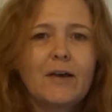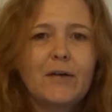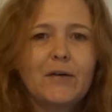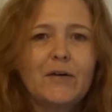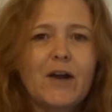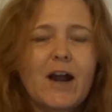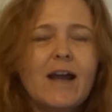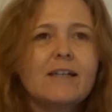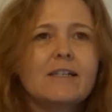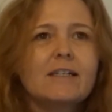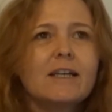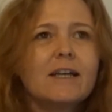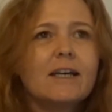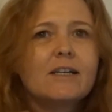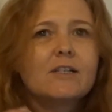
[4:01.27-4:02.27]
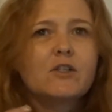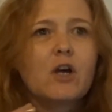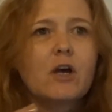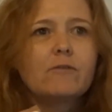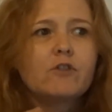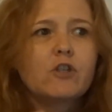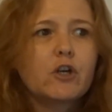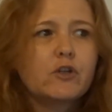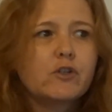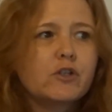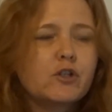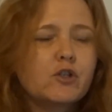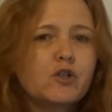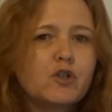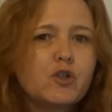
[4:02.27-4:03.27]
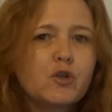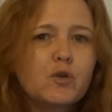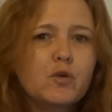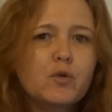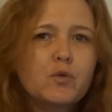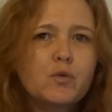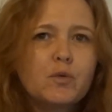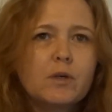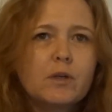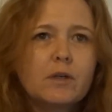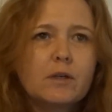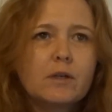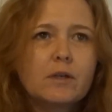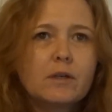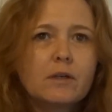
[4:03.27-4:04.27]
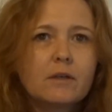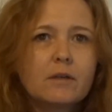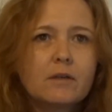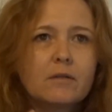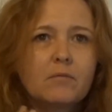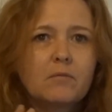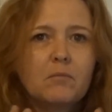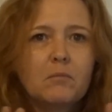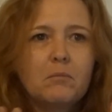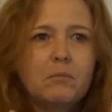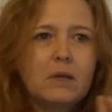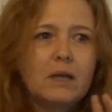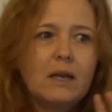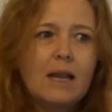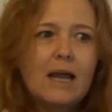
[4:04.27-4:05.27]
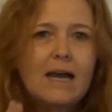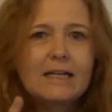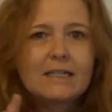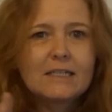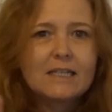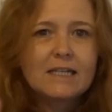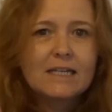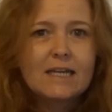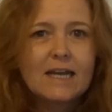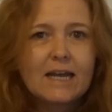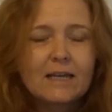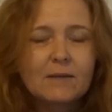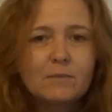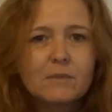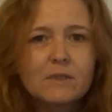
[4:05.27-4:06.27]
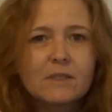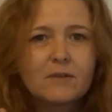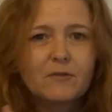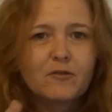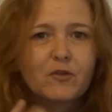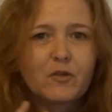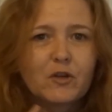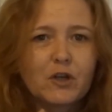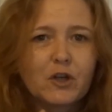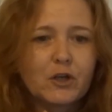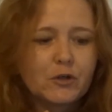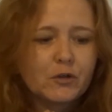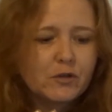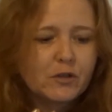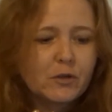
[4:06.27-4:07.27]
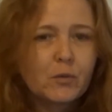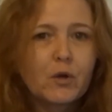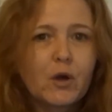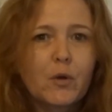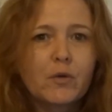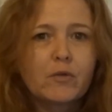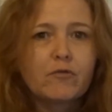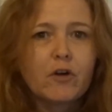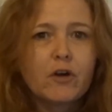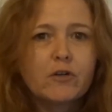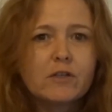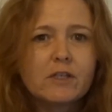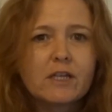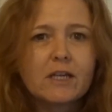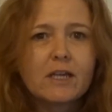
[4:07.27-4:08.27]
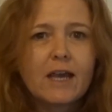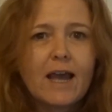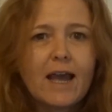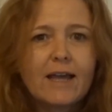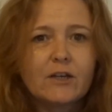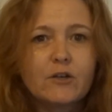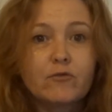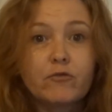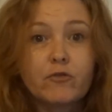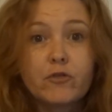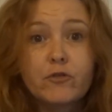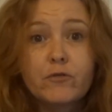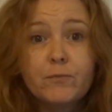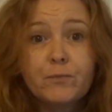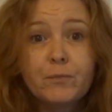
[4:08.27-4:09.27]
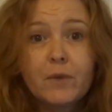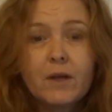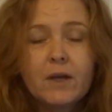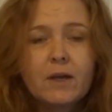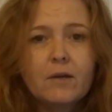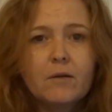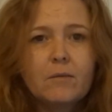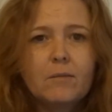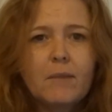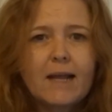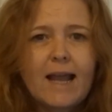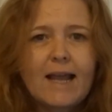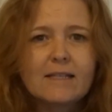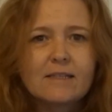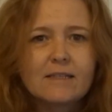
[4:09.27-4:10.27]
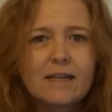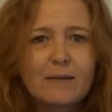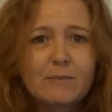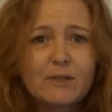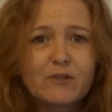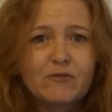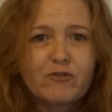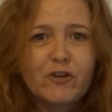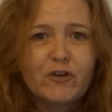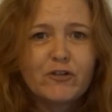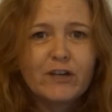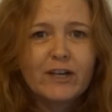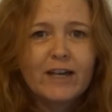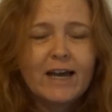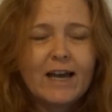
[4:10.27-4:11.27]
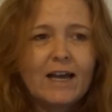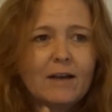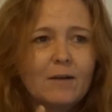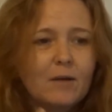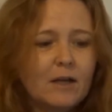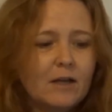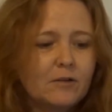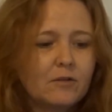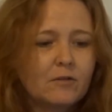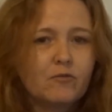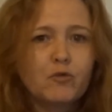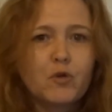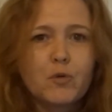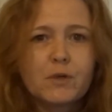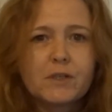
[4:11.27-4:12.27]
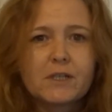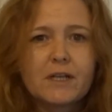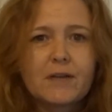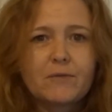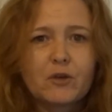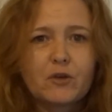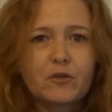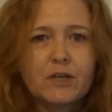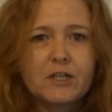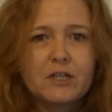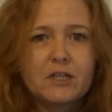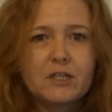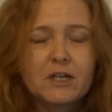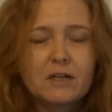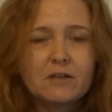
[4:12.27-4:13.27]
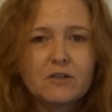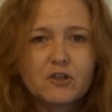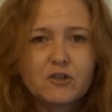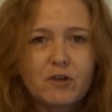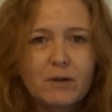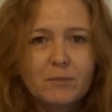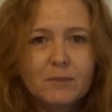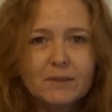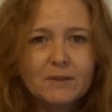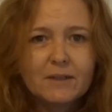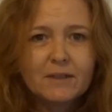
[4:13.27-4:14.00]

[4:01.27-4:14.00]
All right. So I've chosen two planty names for the girls. So we'll go with Rosie and Rue. My cat's name is Rue, uh, and Rue is an evergreen sh shrub.